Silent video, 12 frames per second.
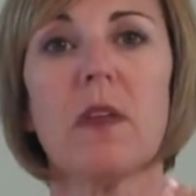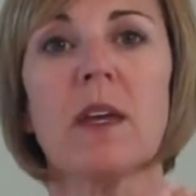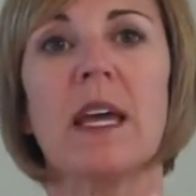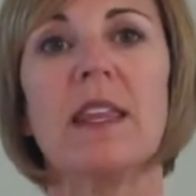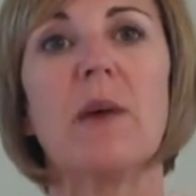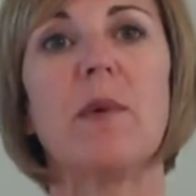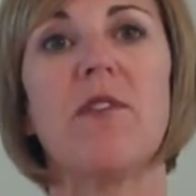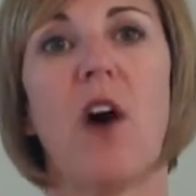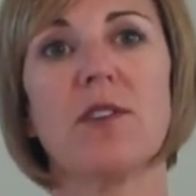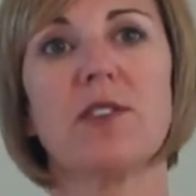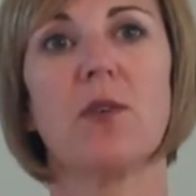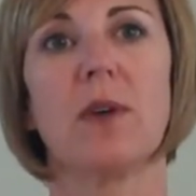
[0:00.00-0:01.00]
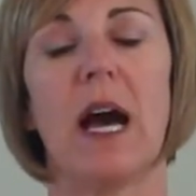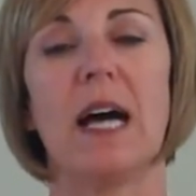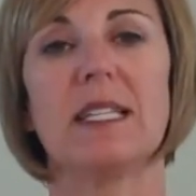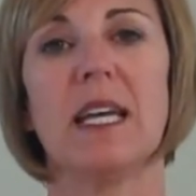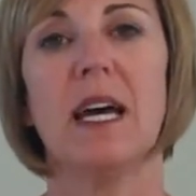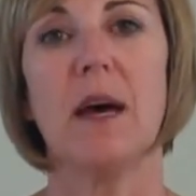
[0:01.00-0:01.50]
Okay, then we've also
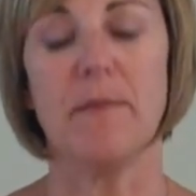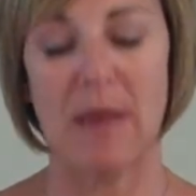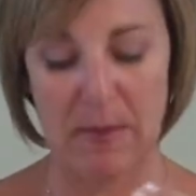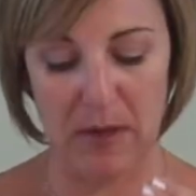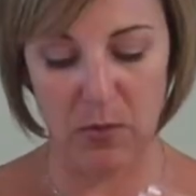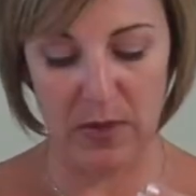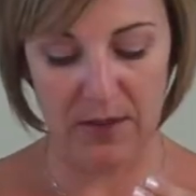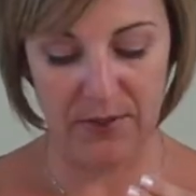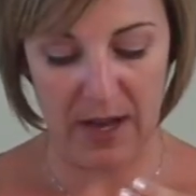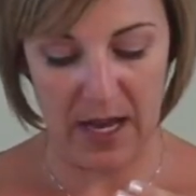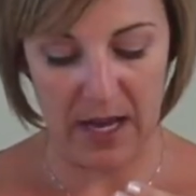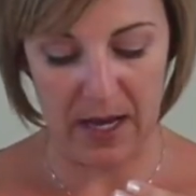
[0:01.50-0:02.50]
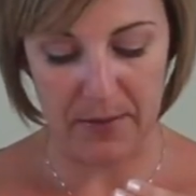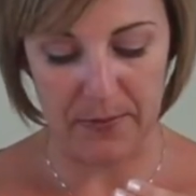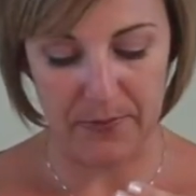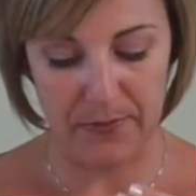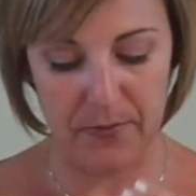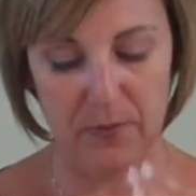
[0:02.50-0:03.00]
got, maybe we've
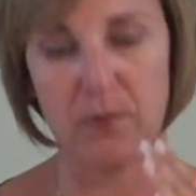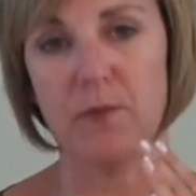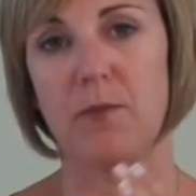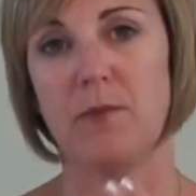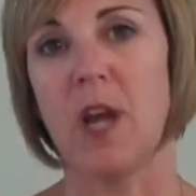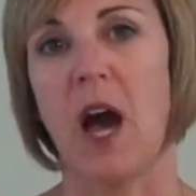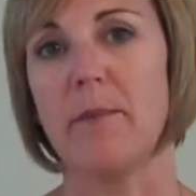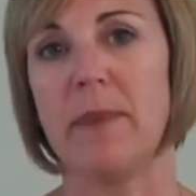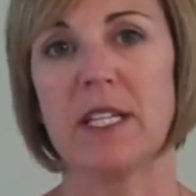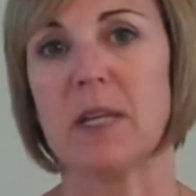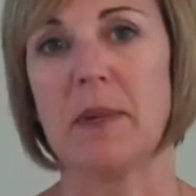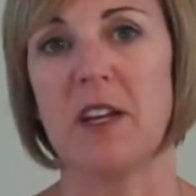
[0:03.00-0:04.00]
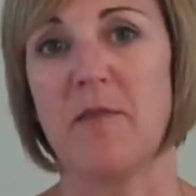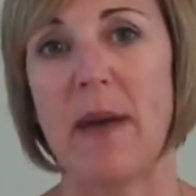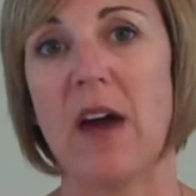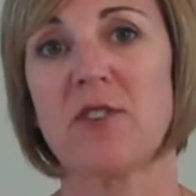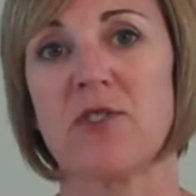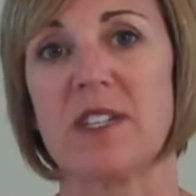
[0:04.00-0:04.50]
not built up enough
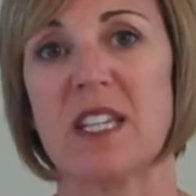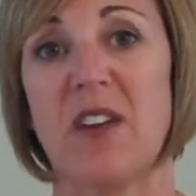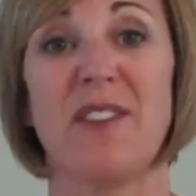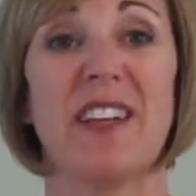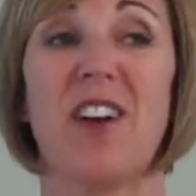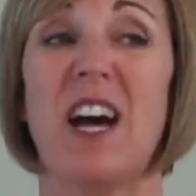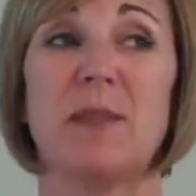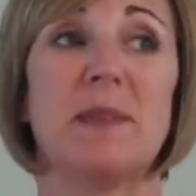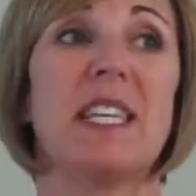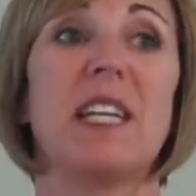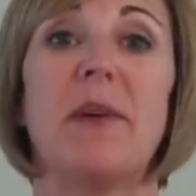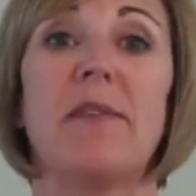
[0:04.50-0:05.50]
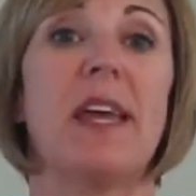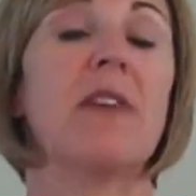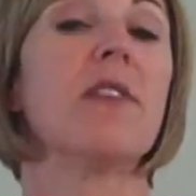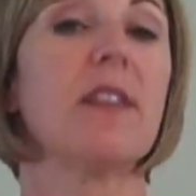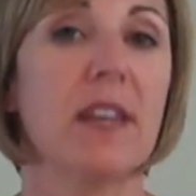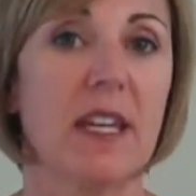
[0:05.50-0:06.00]
boundaries and let our husbands get away with
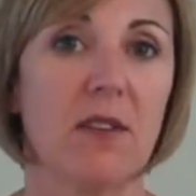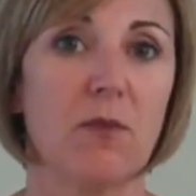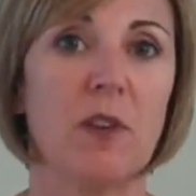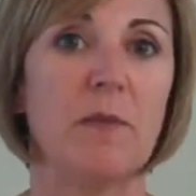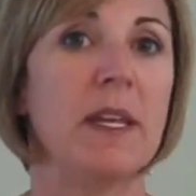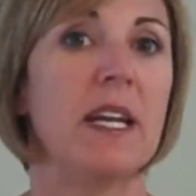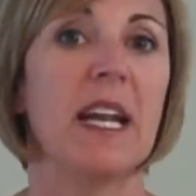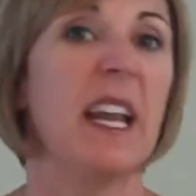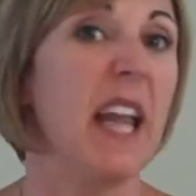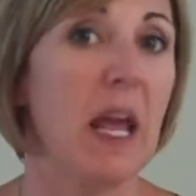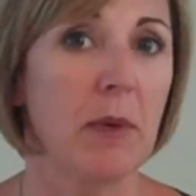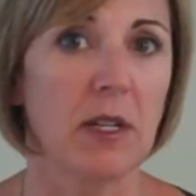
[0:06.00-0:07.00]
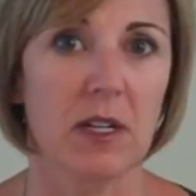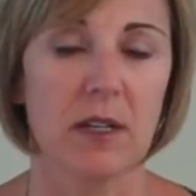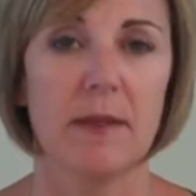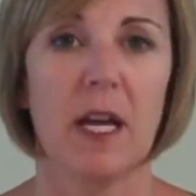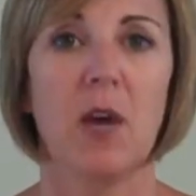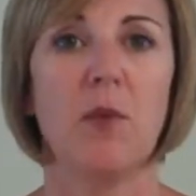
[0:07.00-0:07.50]
everything. We've been an enabler.
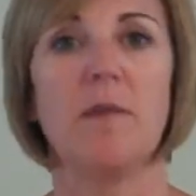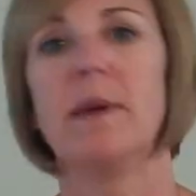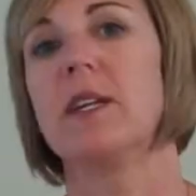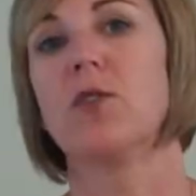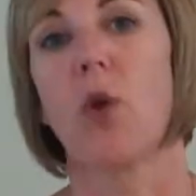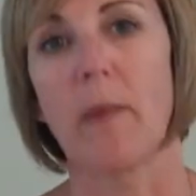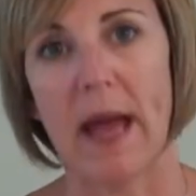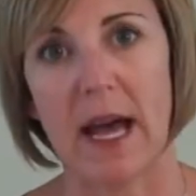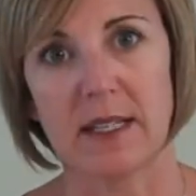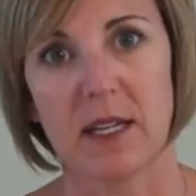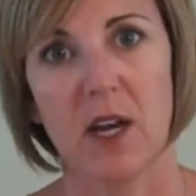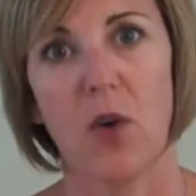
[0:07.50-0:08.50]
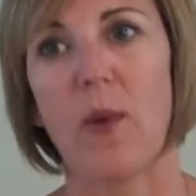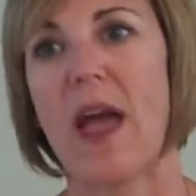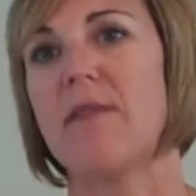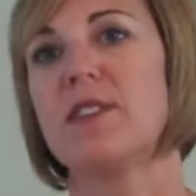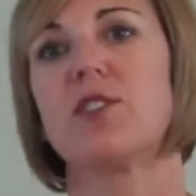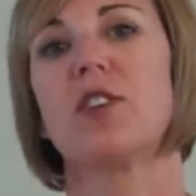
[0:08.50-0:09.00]
We've been a doormat. We
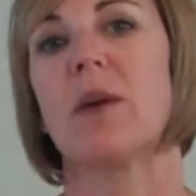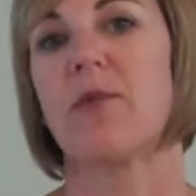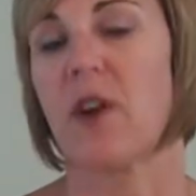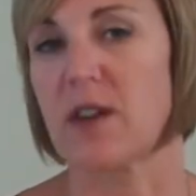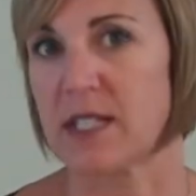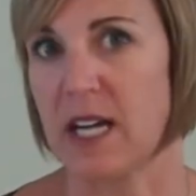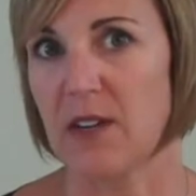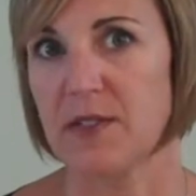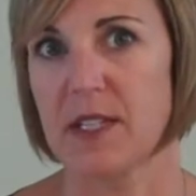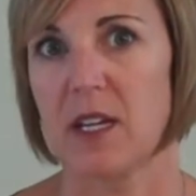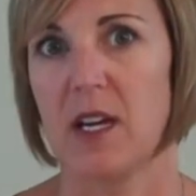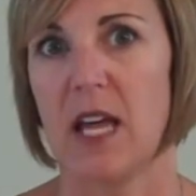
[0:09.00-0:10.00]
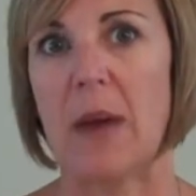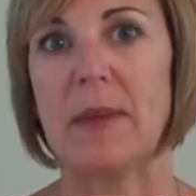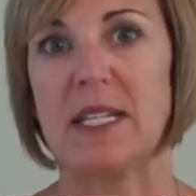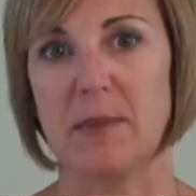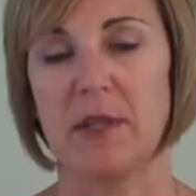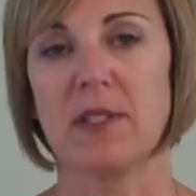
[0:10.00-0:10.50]
haven't stood up for ourselves, and we
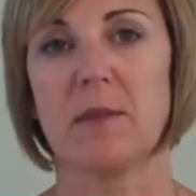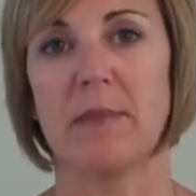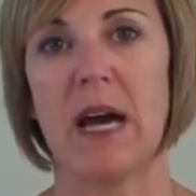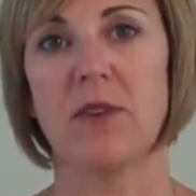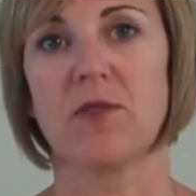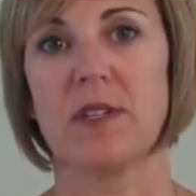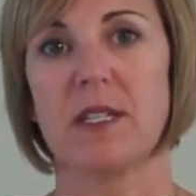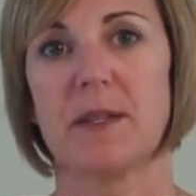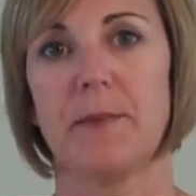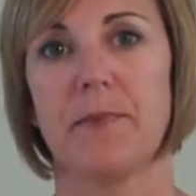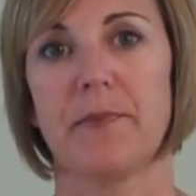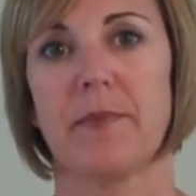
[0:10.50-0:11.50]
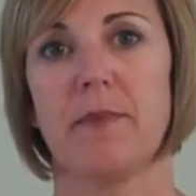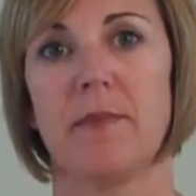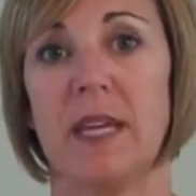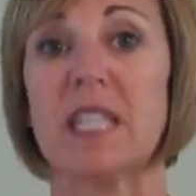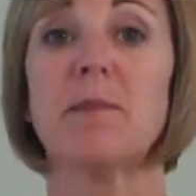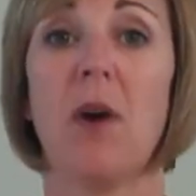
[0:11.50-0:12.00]
need to build some boundaries.
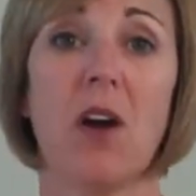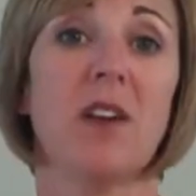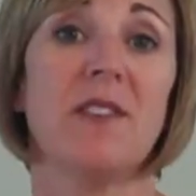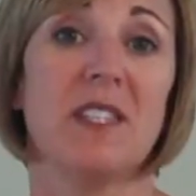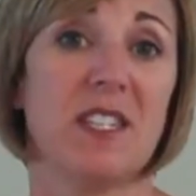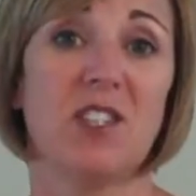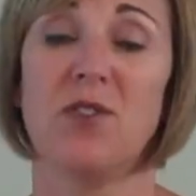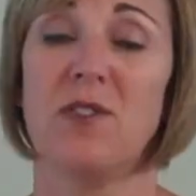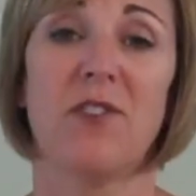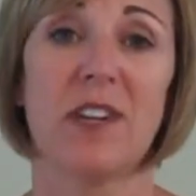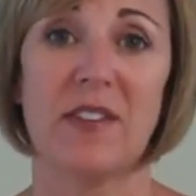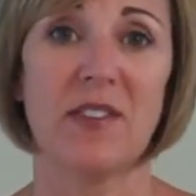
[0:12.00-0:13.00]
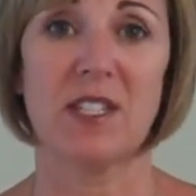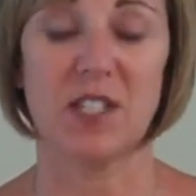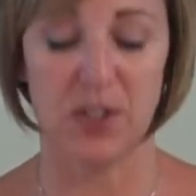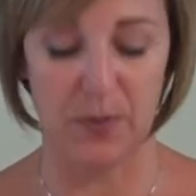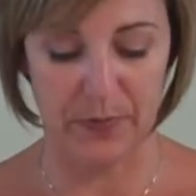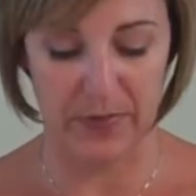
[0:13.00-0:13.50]
That's part of this issue of forgiveness
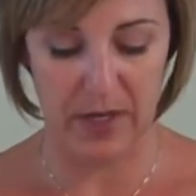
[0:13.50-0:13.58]
too.